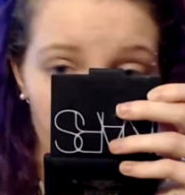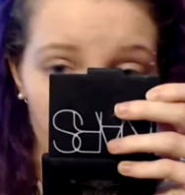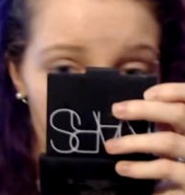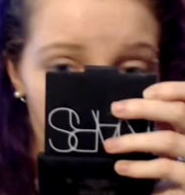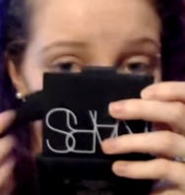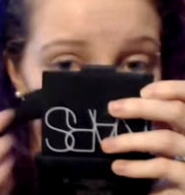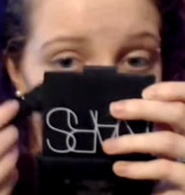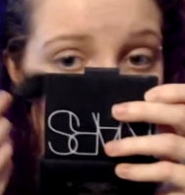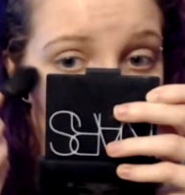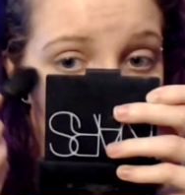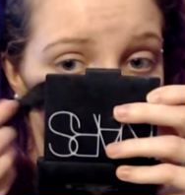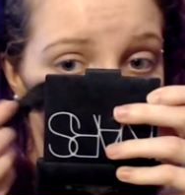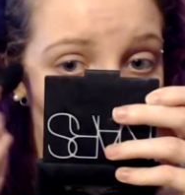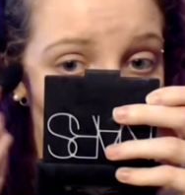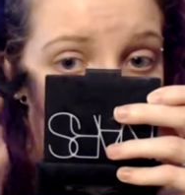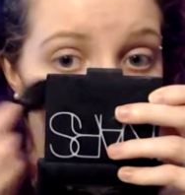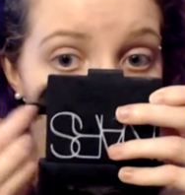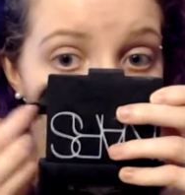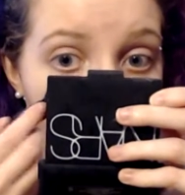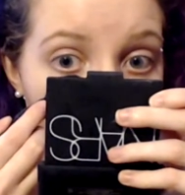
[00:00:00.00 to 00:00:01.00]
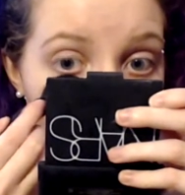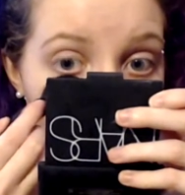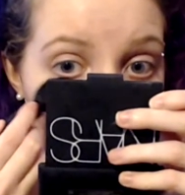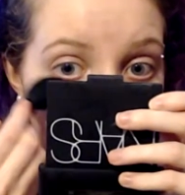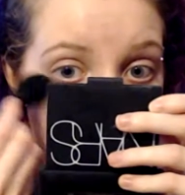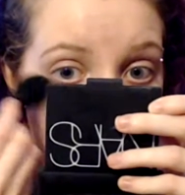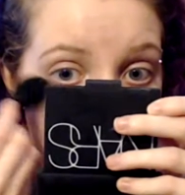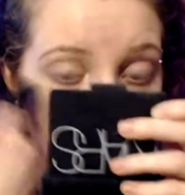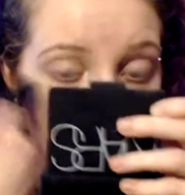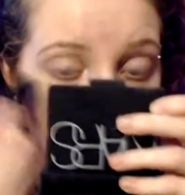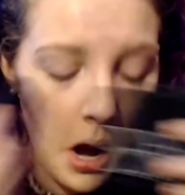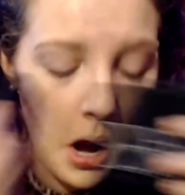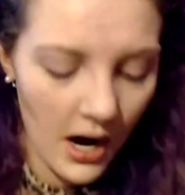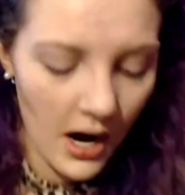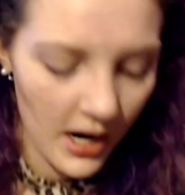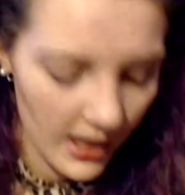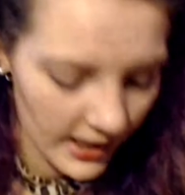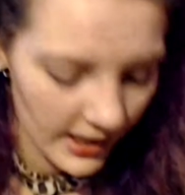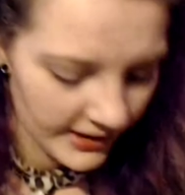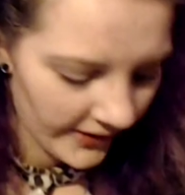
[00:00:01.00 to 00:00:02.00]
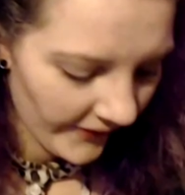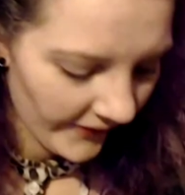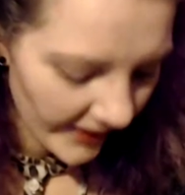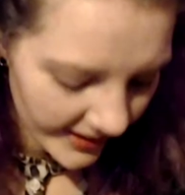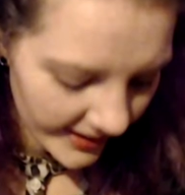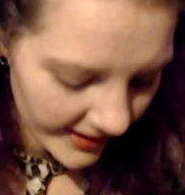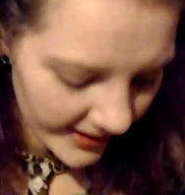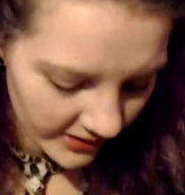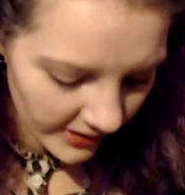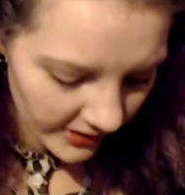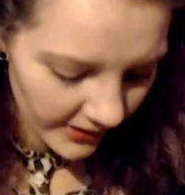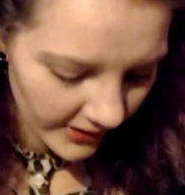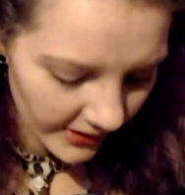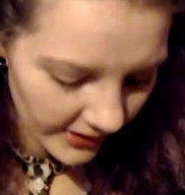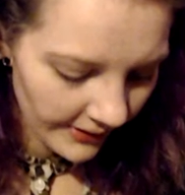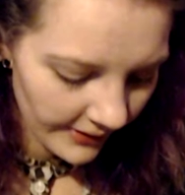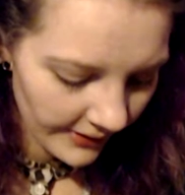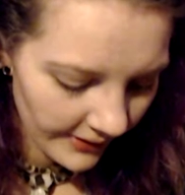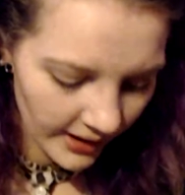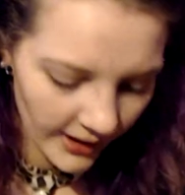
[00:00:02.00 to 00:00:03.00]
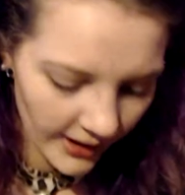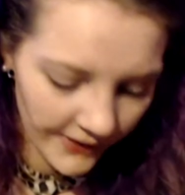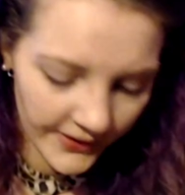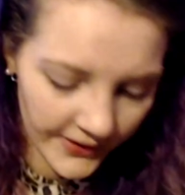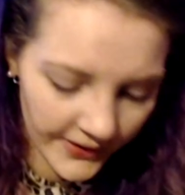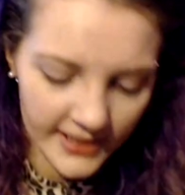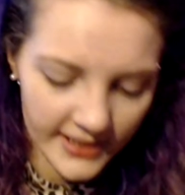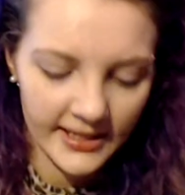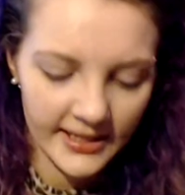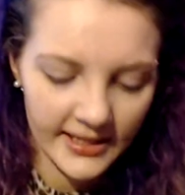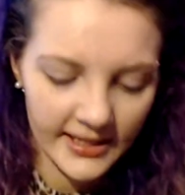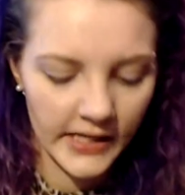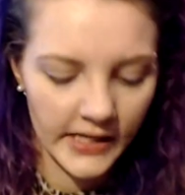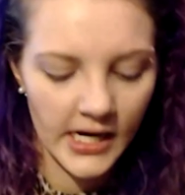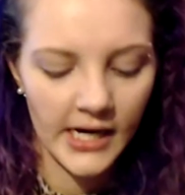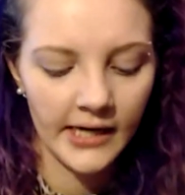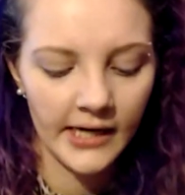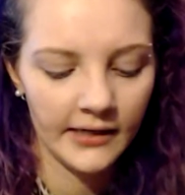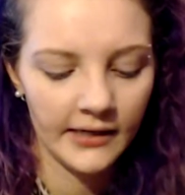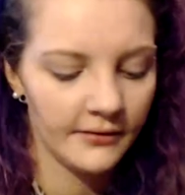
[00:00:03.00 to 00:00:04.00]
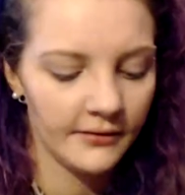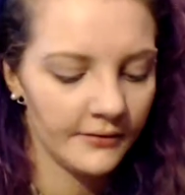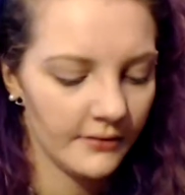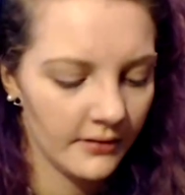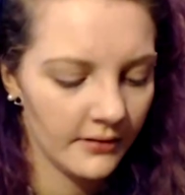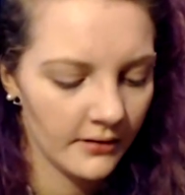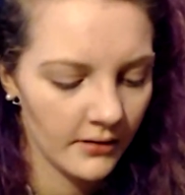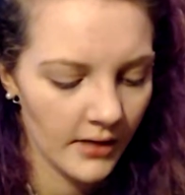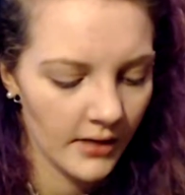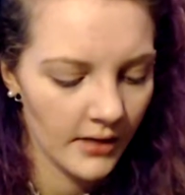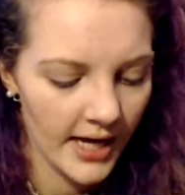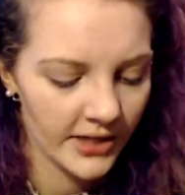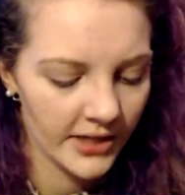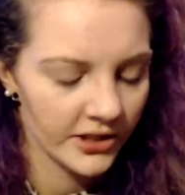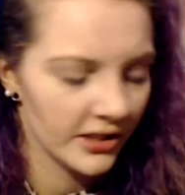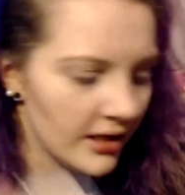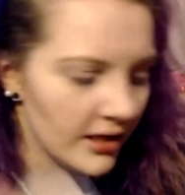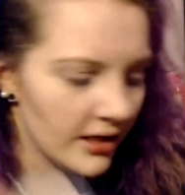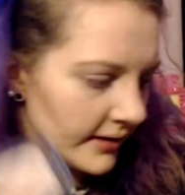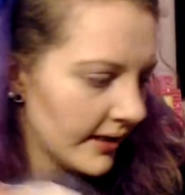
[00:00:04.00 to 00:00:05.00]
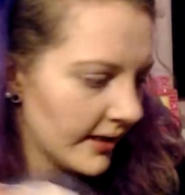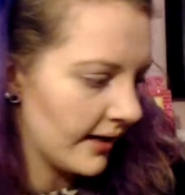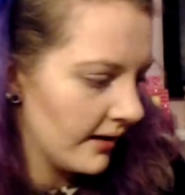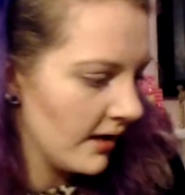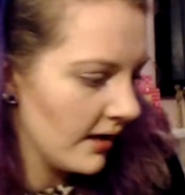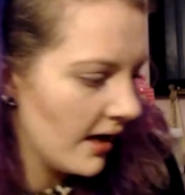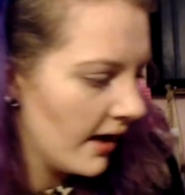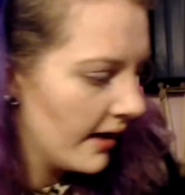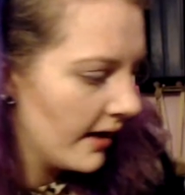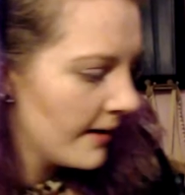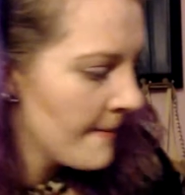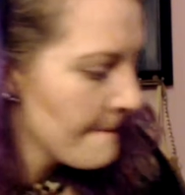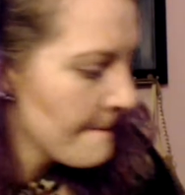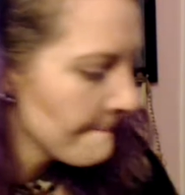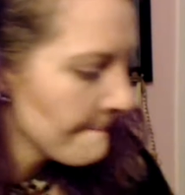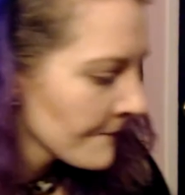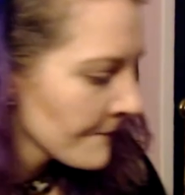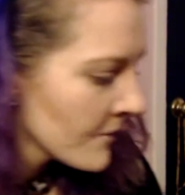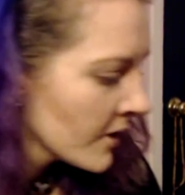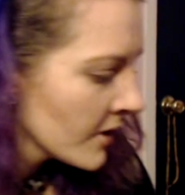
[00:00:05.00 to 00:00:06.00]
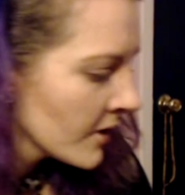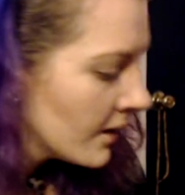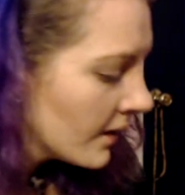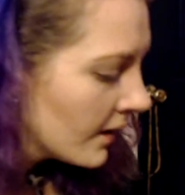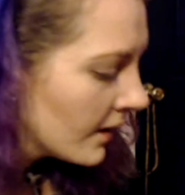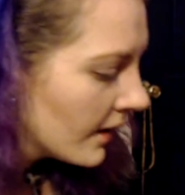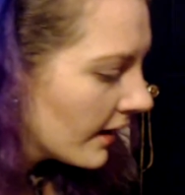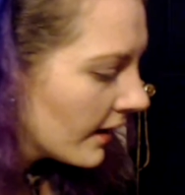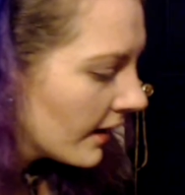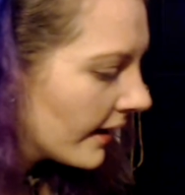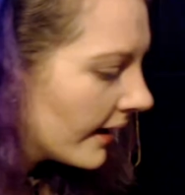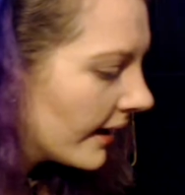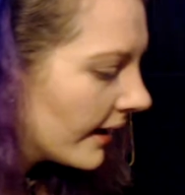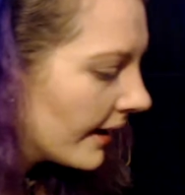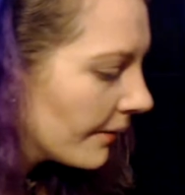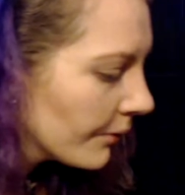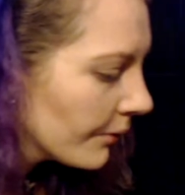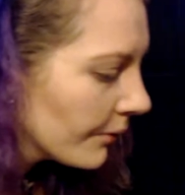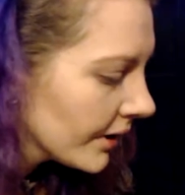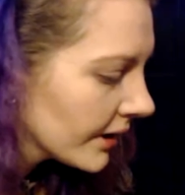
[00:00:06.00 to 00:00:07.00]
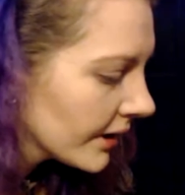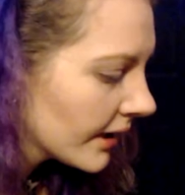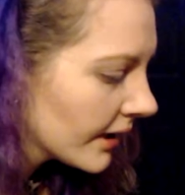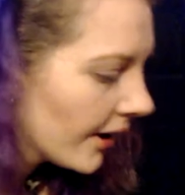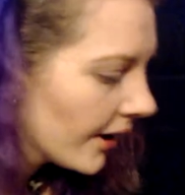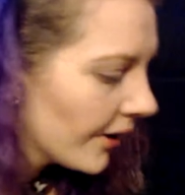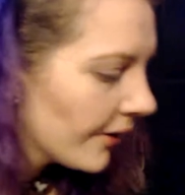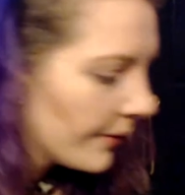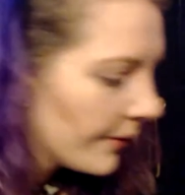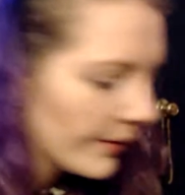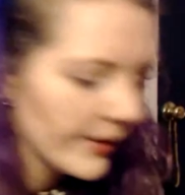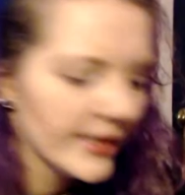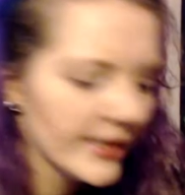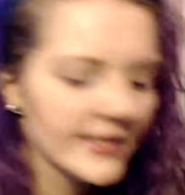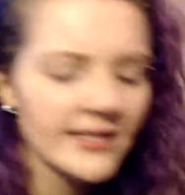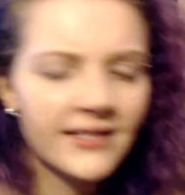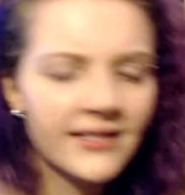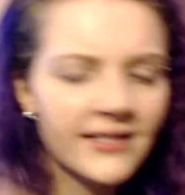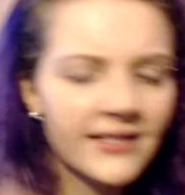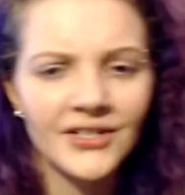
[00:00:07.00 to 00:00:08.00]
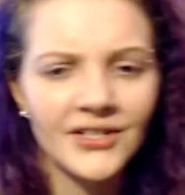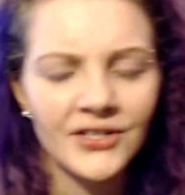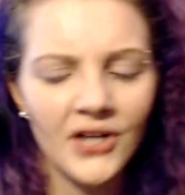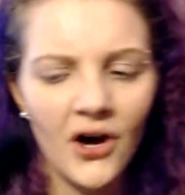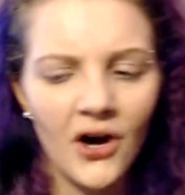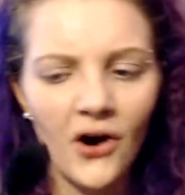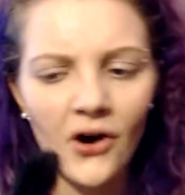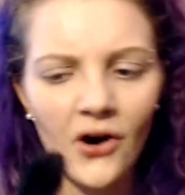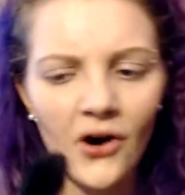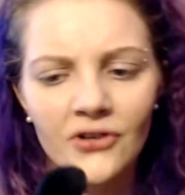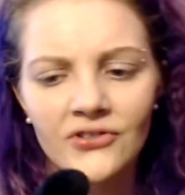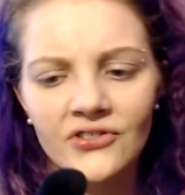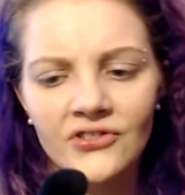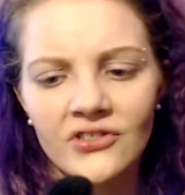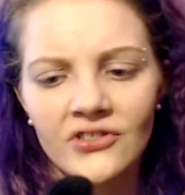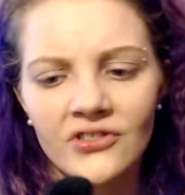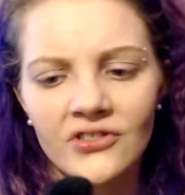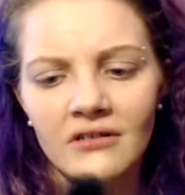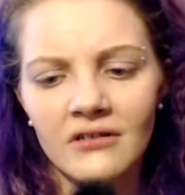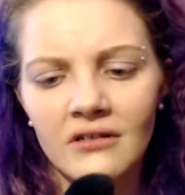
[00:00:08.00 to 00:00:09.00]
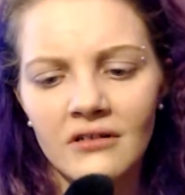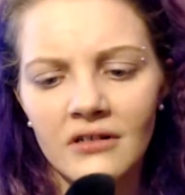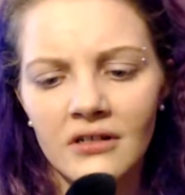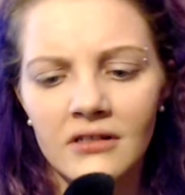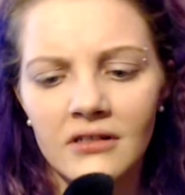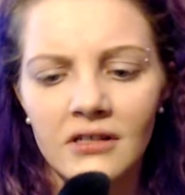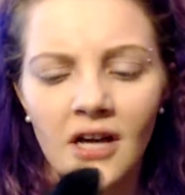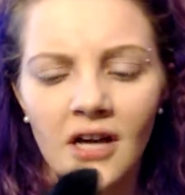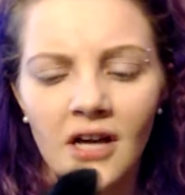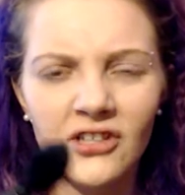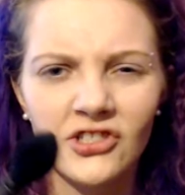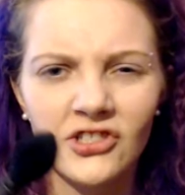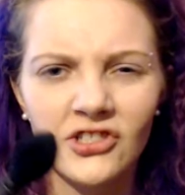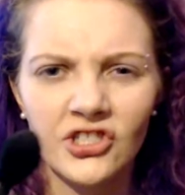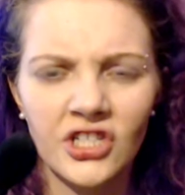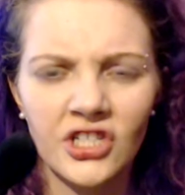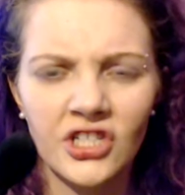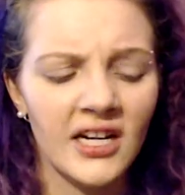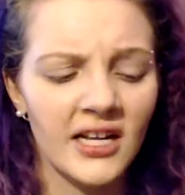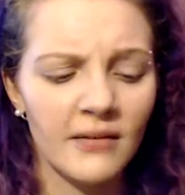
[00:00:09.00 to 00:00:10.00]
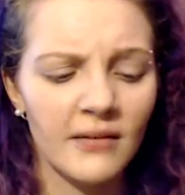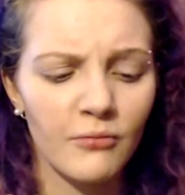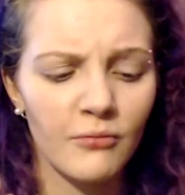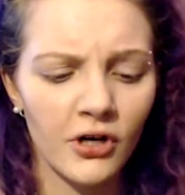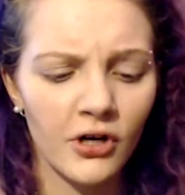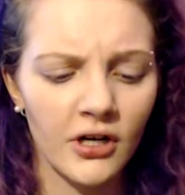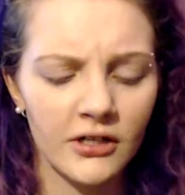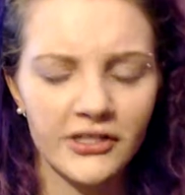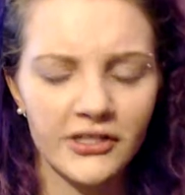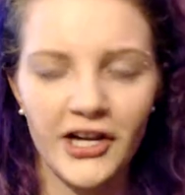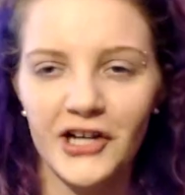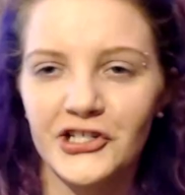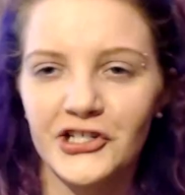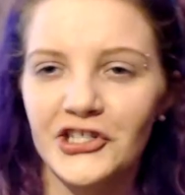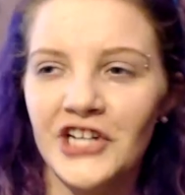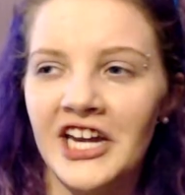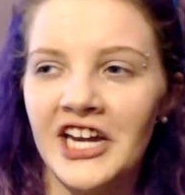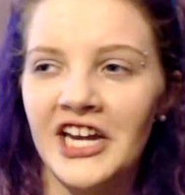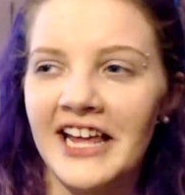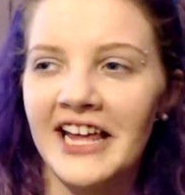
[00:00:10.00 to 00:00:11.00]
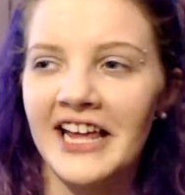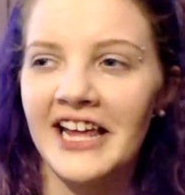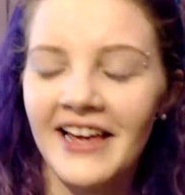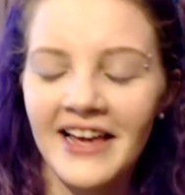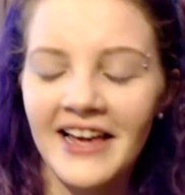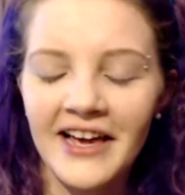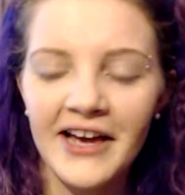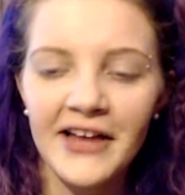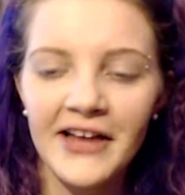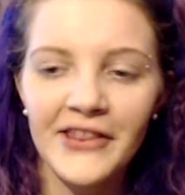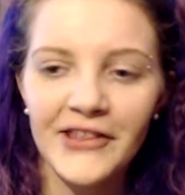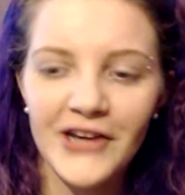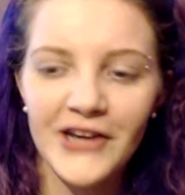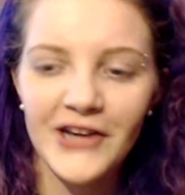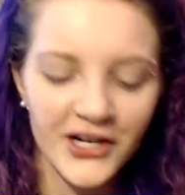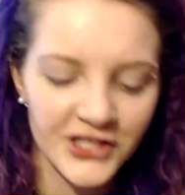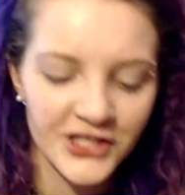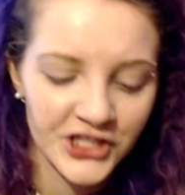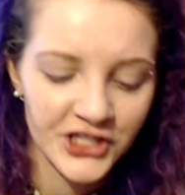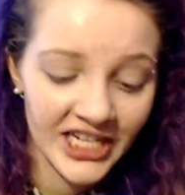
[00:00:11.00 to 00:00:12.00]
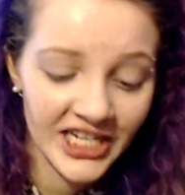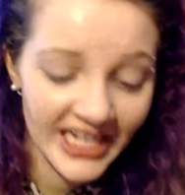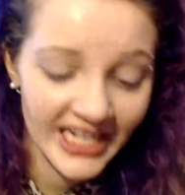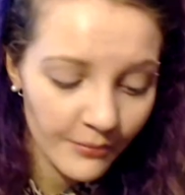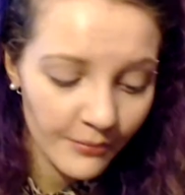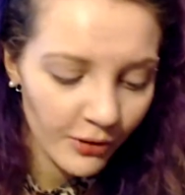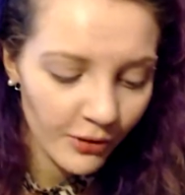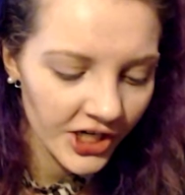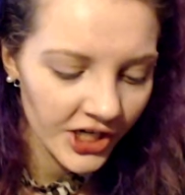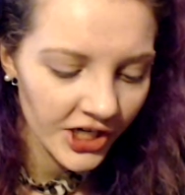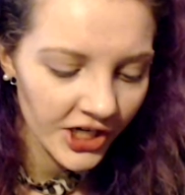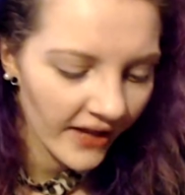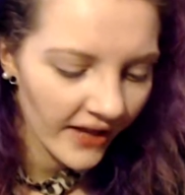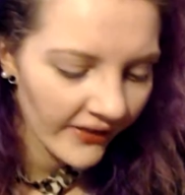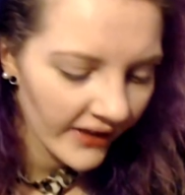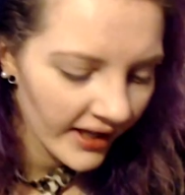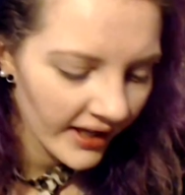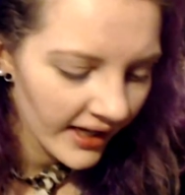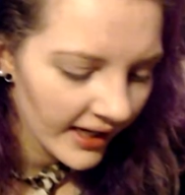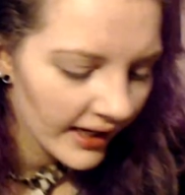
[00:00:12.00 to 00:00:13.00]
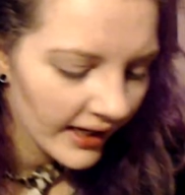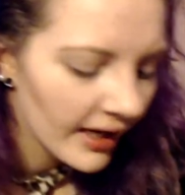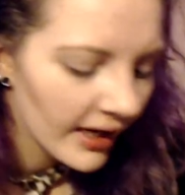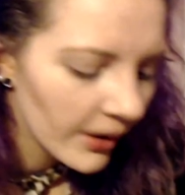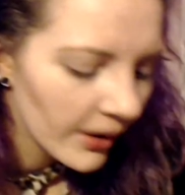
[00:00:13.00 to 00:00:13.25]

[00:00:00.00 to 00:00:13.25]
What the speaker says: I kind of like it. Alright, so that's good. This I like. I actually like that a lot. And we're going to go, this is the NARS Yashidi brush. The Nashidi brush, I think.